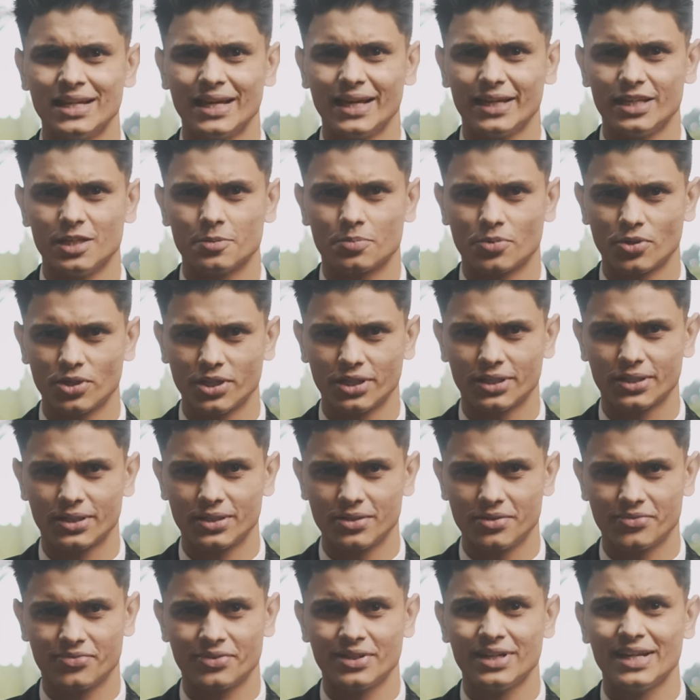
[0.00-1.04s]
any
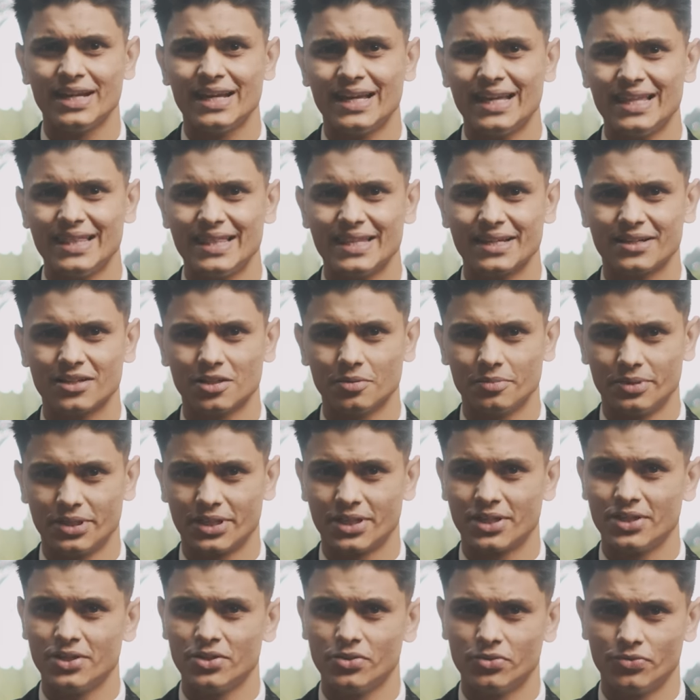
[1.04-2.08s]
productive in the coming
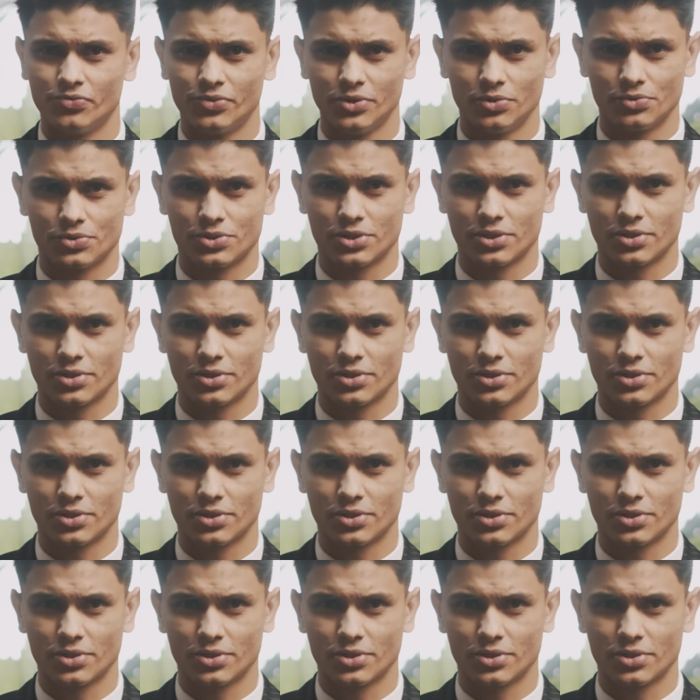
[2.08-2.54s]
future.